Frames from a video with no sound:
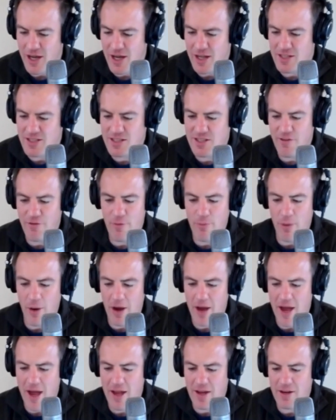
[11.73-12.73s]

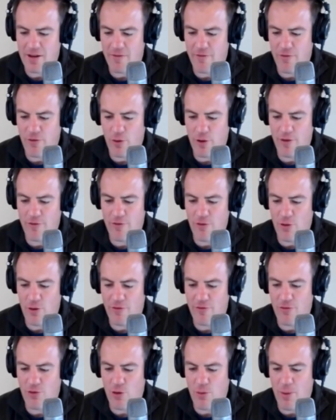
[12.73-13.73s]
7x8, 44
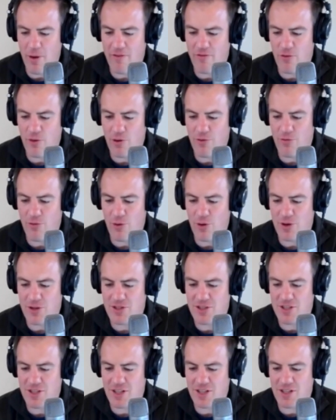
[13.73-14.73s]
and 4x44 44 and
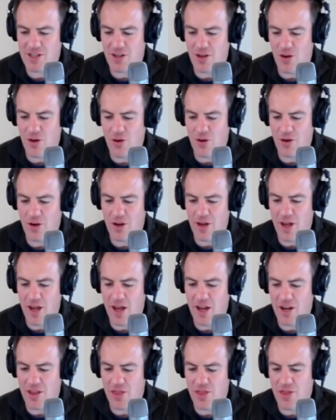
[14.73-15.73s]
6 long,
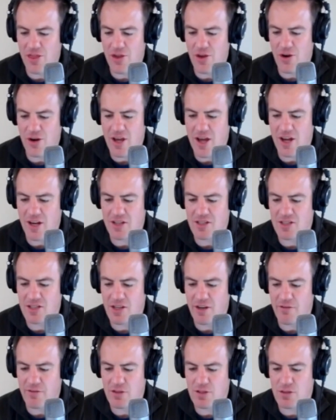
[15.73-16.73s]
and 38 and
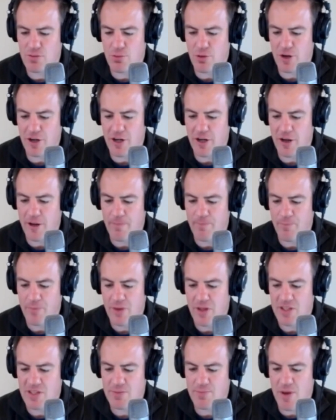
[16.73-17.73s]
7 spread.
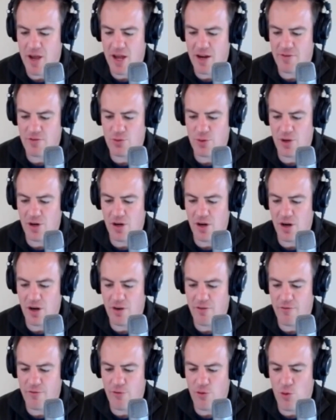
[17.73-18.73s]
Span of 29
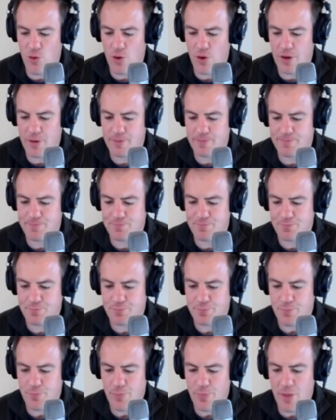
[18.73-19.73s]
and 4,
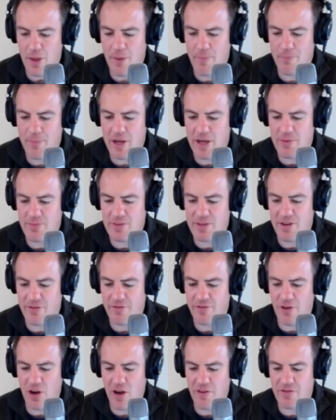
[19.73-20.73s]
beams are
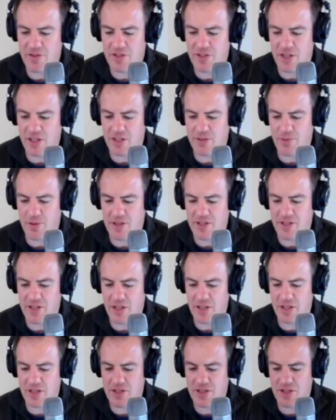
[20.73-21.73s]
5 and
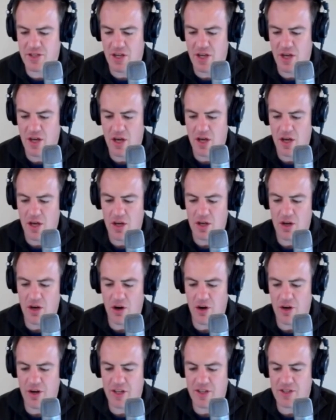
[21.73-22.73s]
6x6,
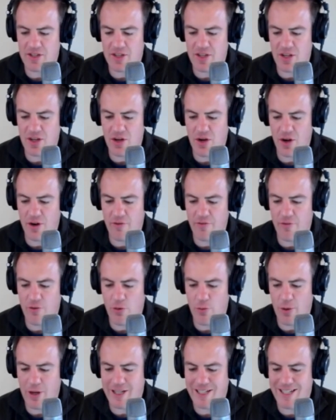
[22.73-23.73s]
coronets are 9 and
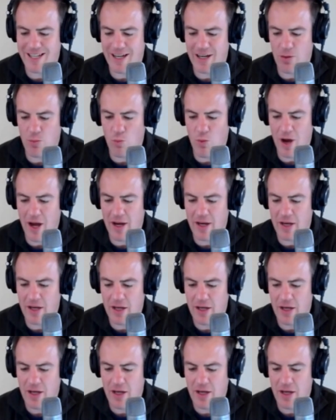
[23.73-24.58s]
4x10 and 1,